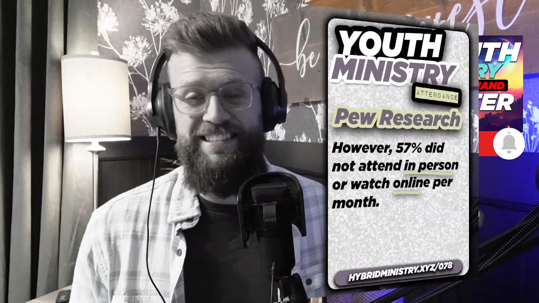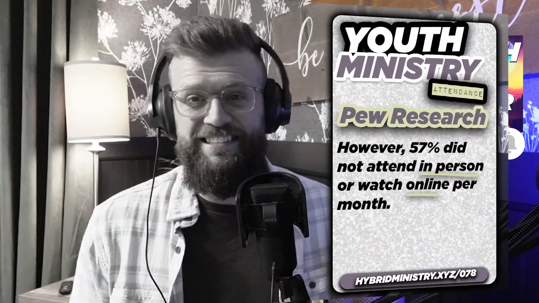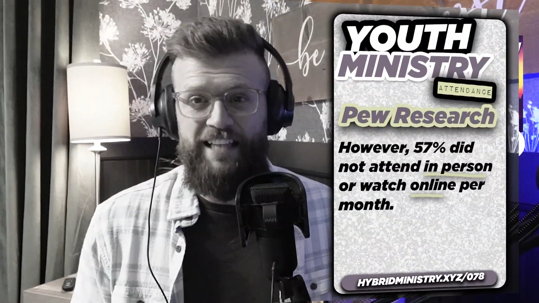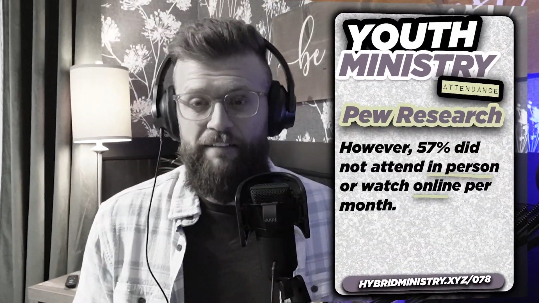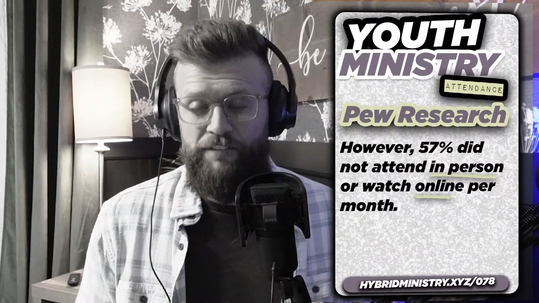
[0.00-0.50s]

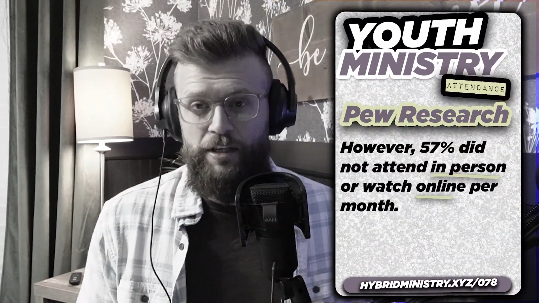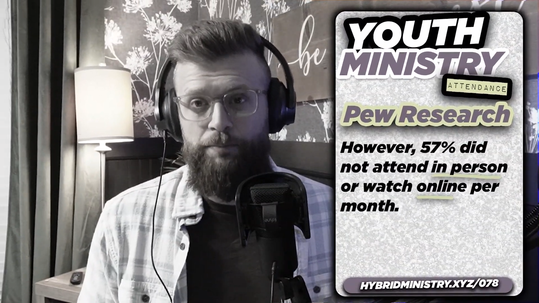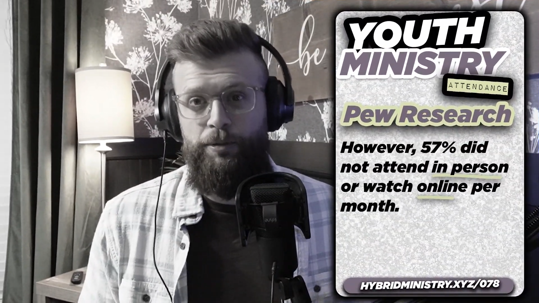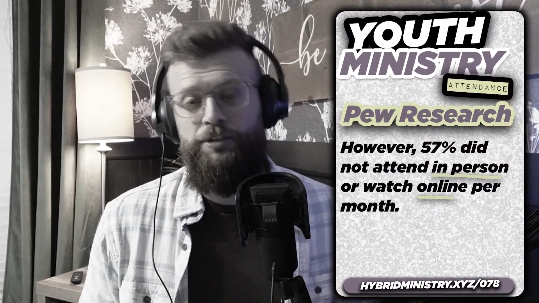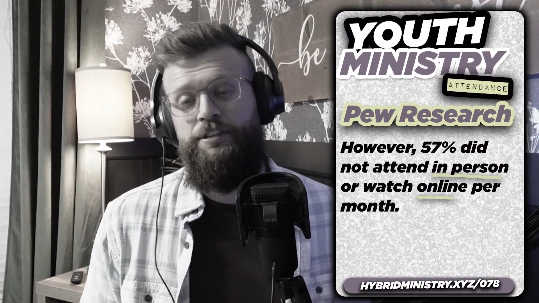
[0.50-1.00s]
attendance
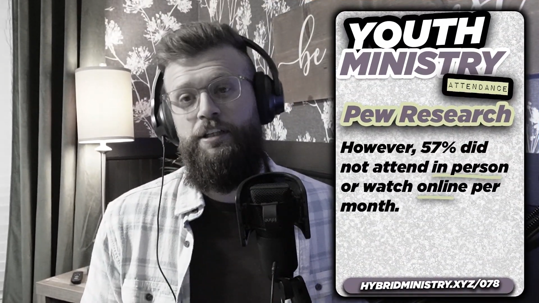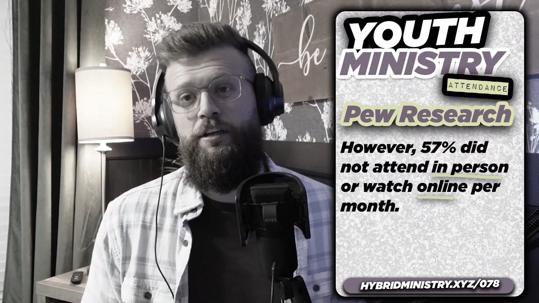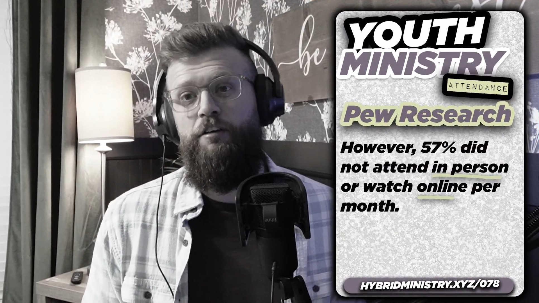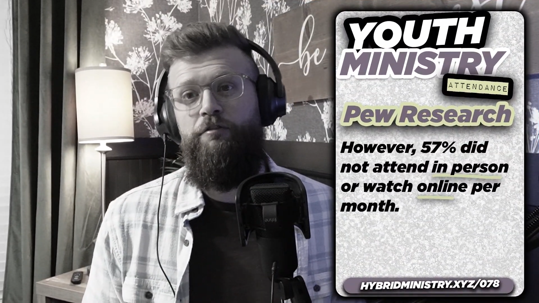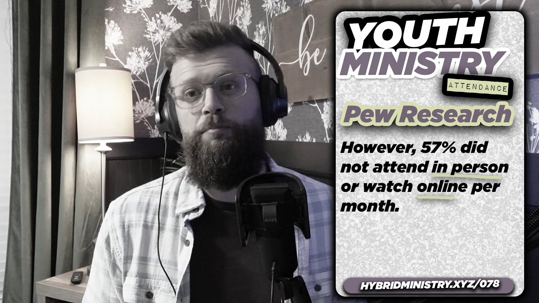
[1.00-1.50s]
conundrum
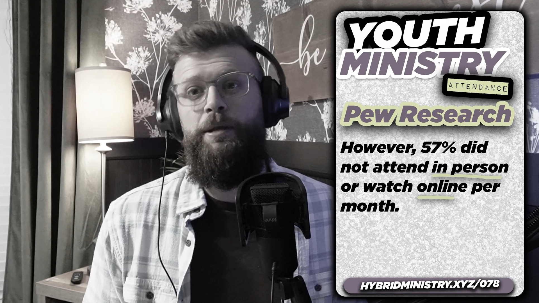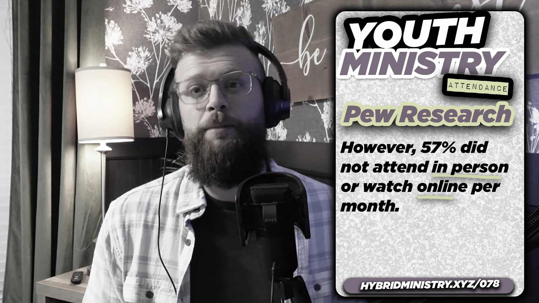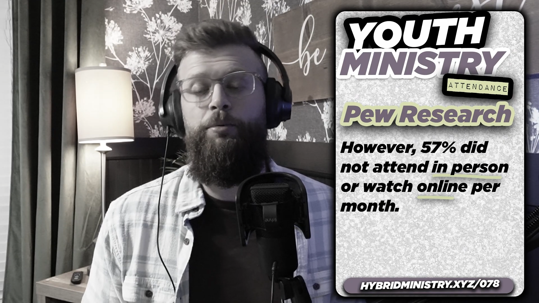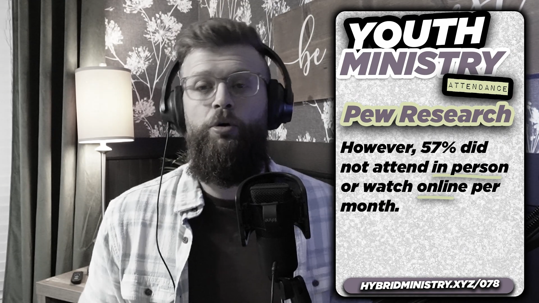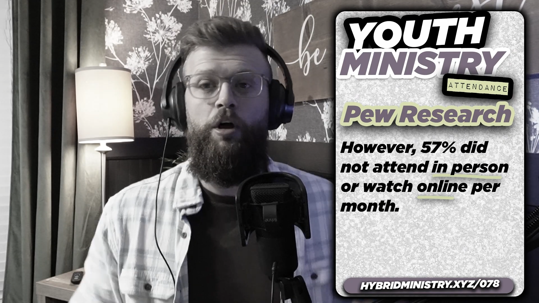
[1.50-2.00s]
because
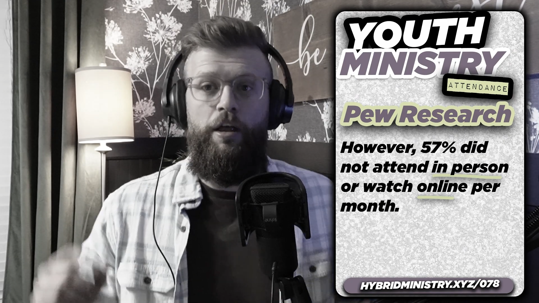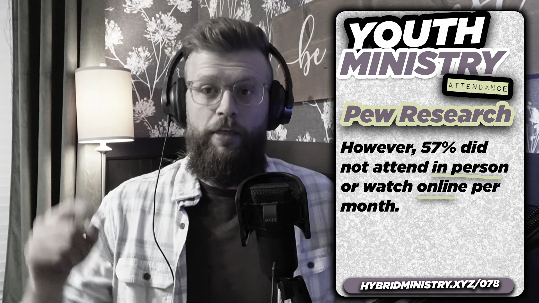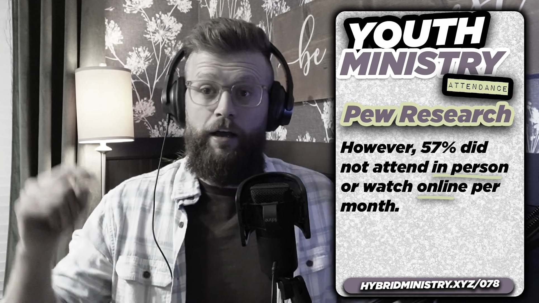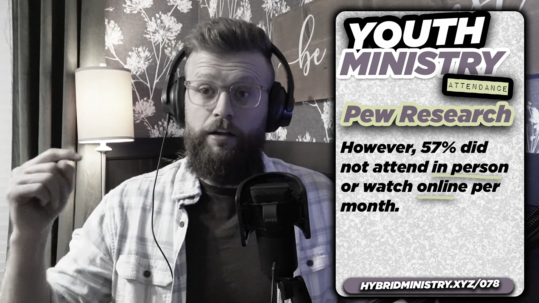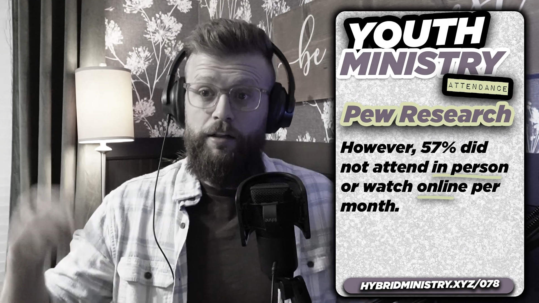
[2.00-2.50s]

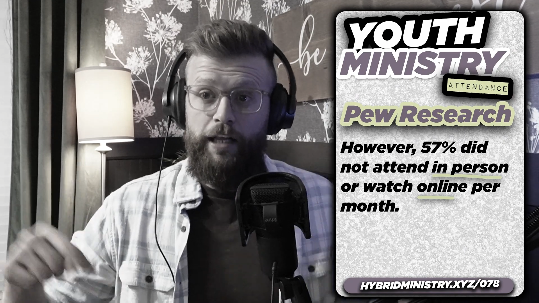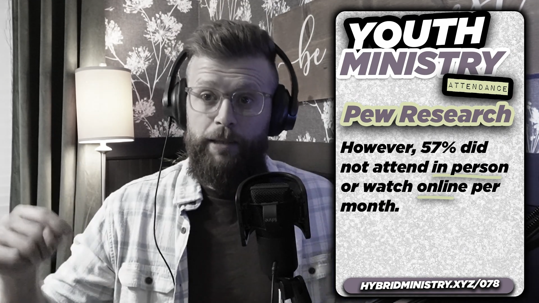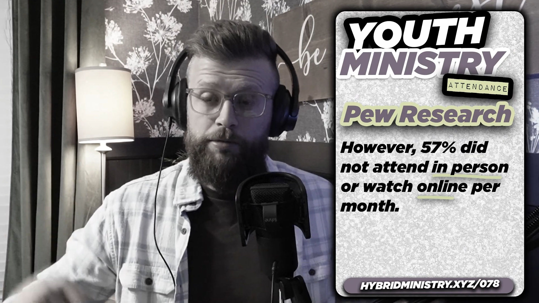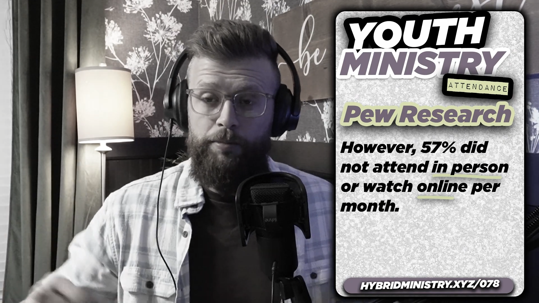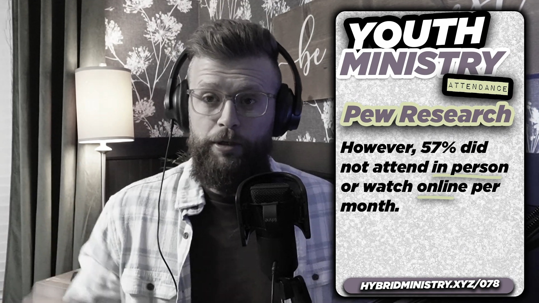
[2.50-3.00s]
54% of
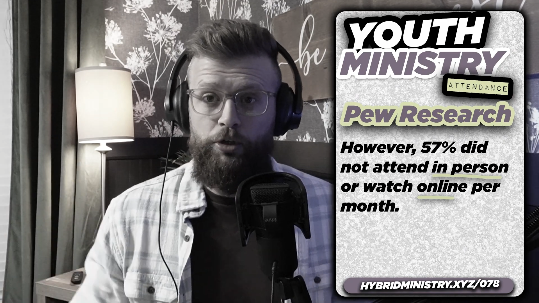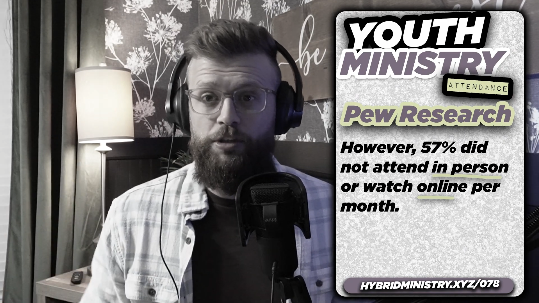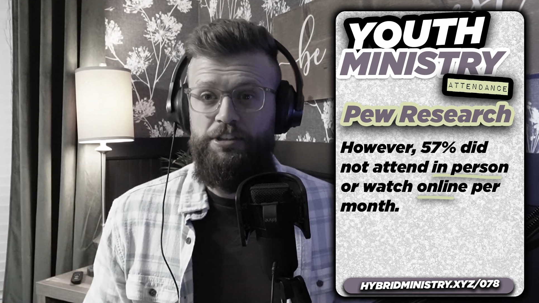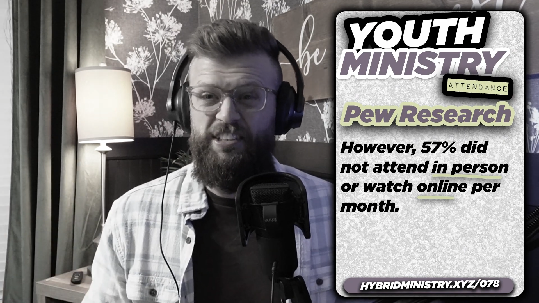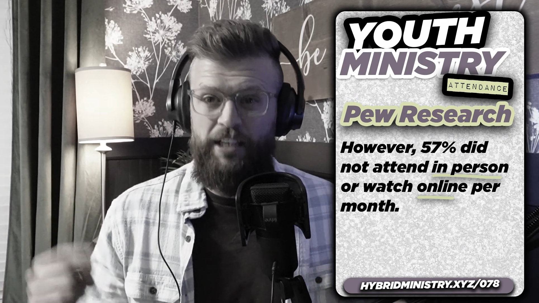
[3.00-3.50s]
American
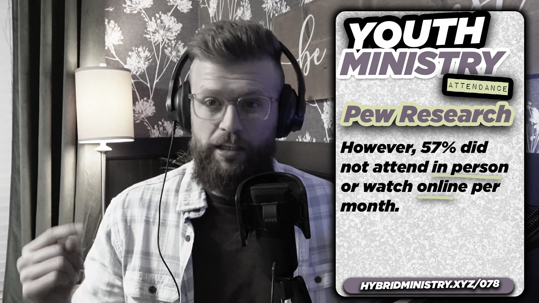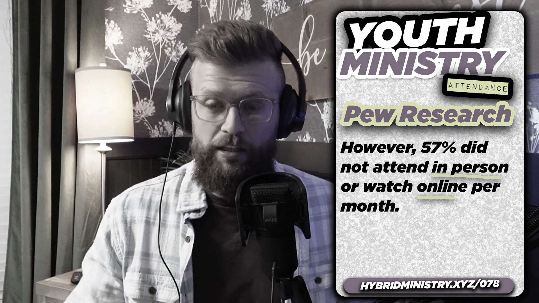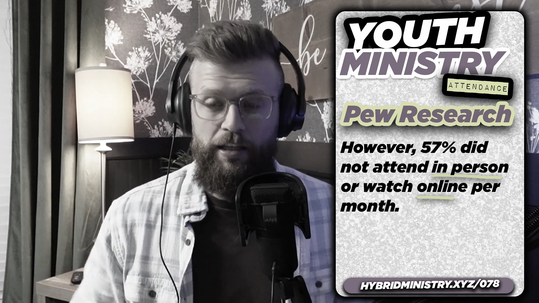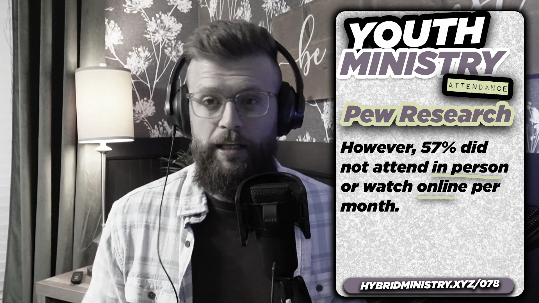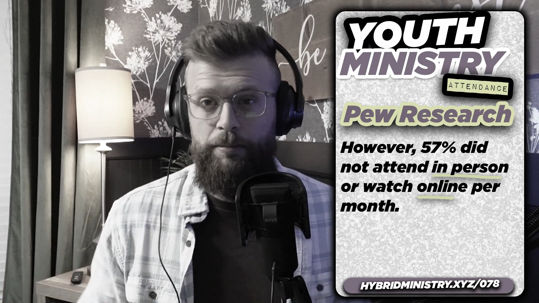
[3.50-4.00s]
Christians are
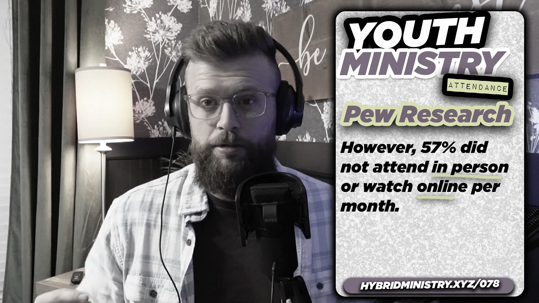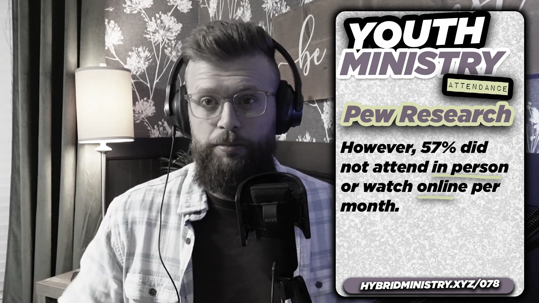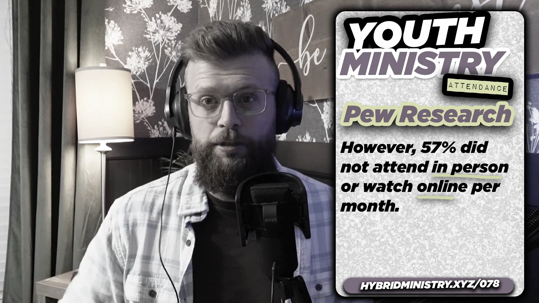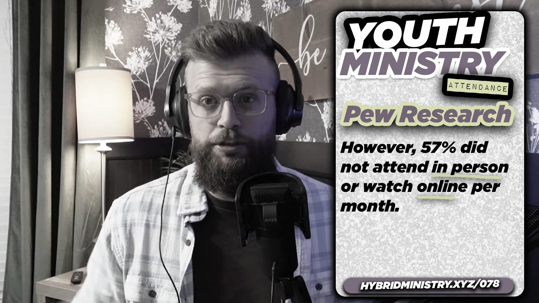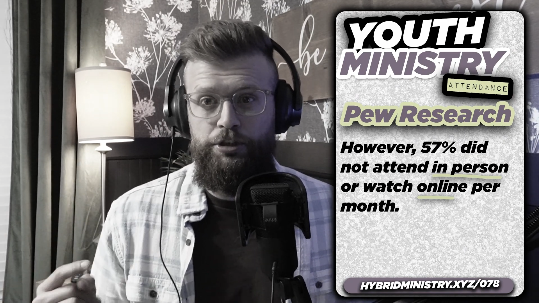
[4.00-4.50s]
not
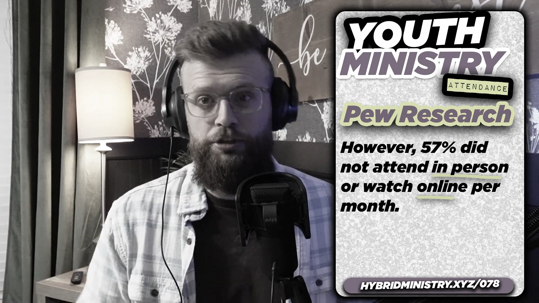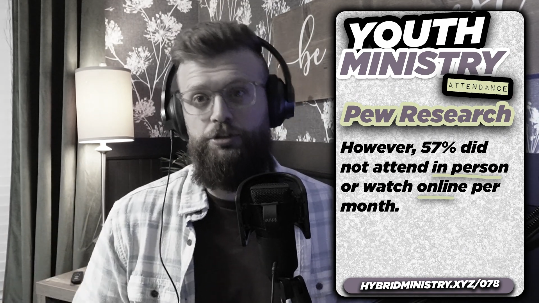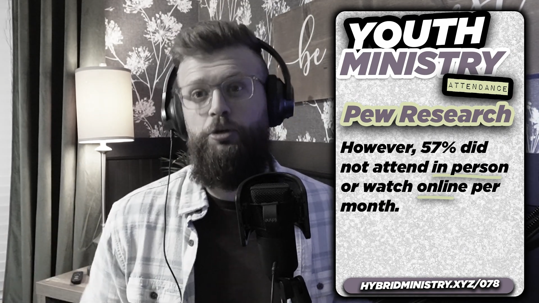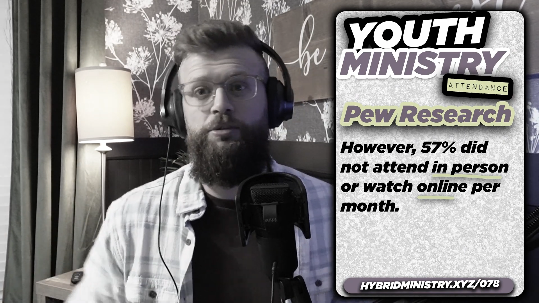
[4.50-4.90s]
attending church,